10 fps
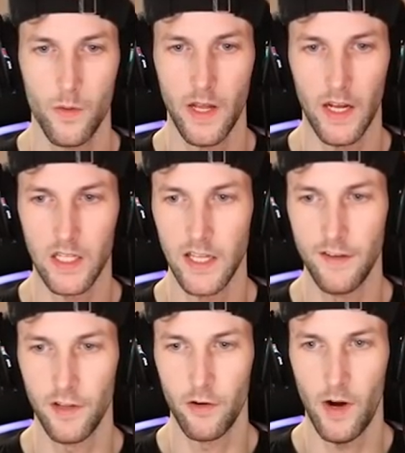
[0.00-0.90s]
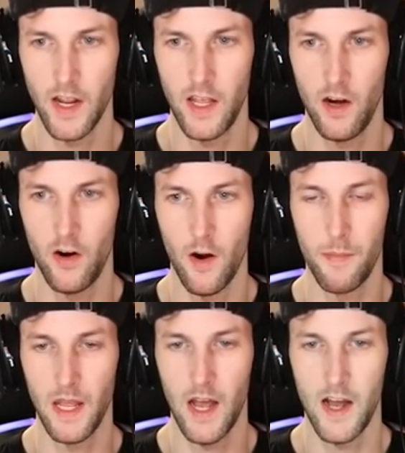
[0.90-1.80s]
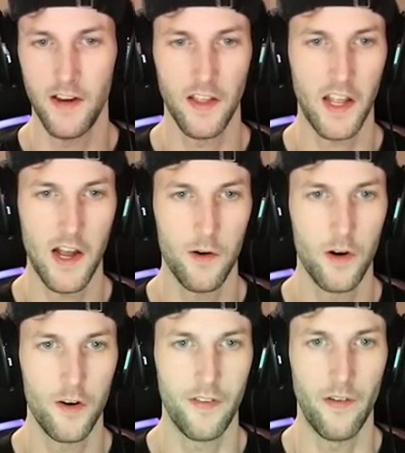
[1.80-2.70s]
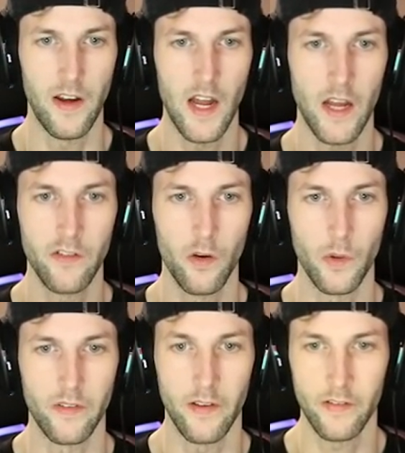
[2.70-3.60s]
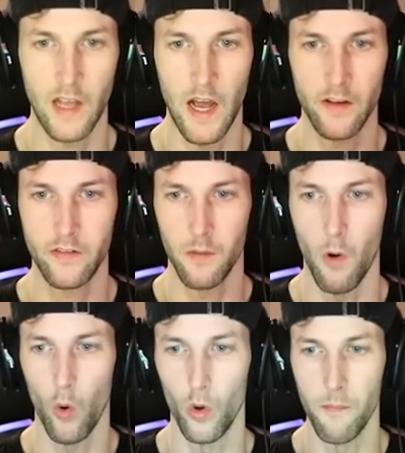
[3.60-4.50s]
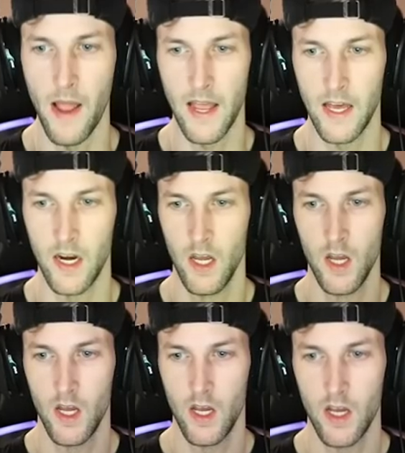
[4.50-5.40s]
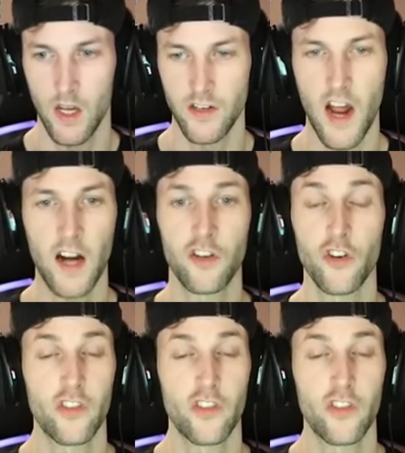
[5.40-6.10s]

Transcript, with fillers: We got Cleveland right here behind the counter. Very nice. Who is this guy? Some old man. Dr.